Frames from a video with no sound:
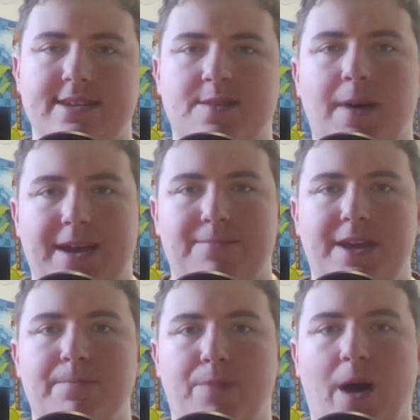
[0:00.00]
despite
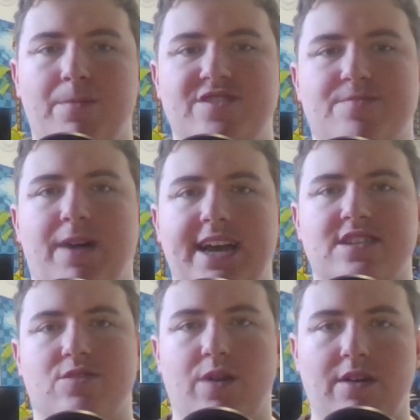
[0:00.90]
being published by
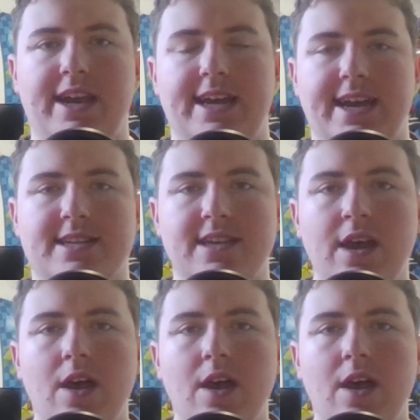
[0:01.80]
Square Enix,